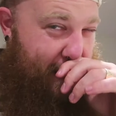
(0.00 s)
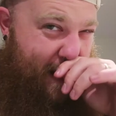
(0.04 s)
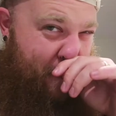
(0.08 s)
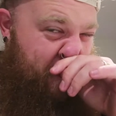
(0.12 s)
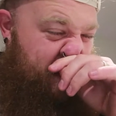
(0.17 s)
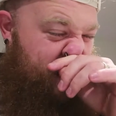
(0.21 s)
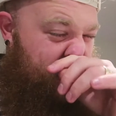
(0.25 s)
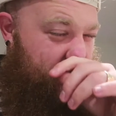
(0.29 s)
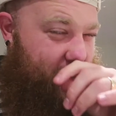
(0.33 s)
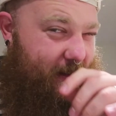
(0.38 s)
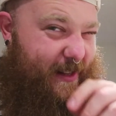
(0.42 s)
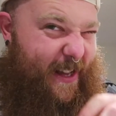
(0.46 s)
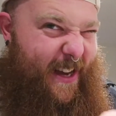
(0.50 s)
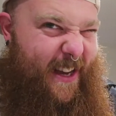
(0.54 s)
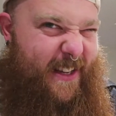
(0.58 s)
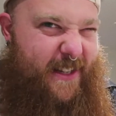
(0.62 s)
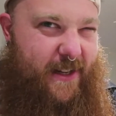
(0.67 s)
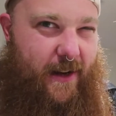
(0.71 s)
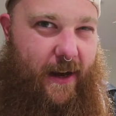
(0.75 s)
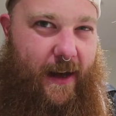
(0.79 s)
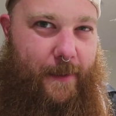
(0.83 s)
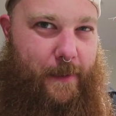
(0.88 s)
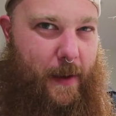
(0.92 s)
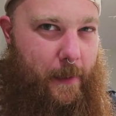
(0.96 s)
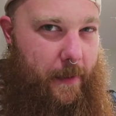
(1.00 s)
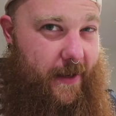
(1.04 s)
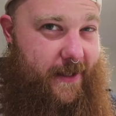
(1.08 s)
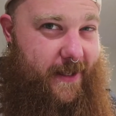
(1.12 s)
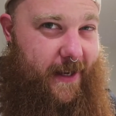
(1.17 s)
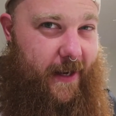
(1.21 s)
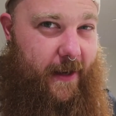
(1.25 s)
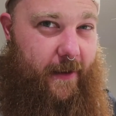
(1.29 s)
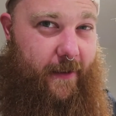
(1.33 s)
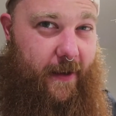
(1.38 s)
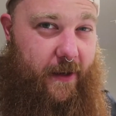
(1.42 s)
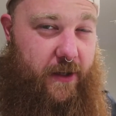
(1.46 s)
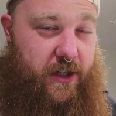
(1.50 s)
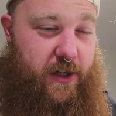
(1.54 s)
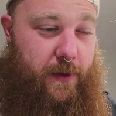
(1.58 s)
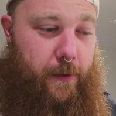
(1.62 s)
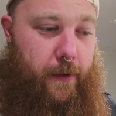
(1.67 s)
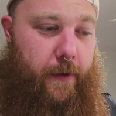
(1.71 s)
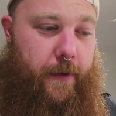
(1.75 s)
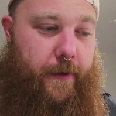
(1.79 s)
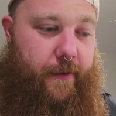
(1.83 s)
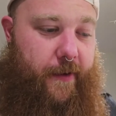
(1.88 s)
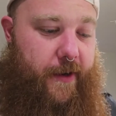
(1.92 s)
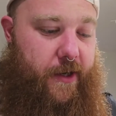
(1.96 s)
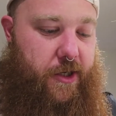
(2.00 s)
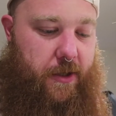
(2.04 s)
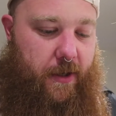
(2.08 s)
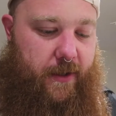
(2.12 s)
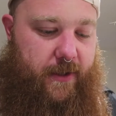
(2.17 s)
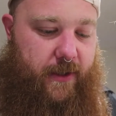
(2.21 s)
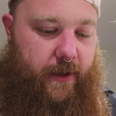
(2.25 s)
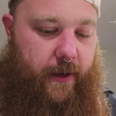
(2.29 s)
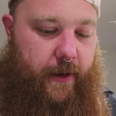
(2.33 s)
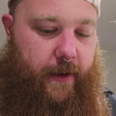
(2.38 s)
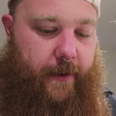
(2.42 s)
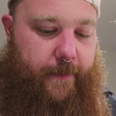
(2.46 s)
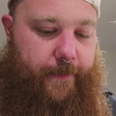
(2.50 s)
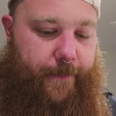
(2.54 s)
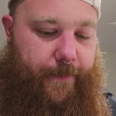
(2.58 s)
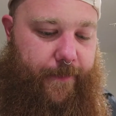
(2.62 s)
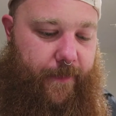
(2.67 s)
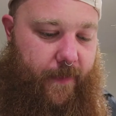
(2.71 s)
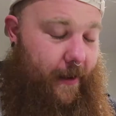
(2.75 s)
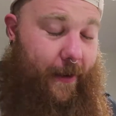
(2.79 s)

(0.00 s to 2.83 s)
Up until last night, maybe I'd taken like 2 or 3 shots on it.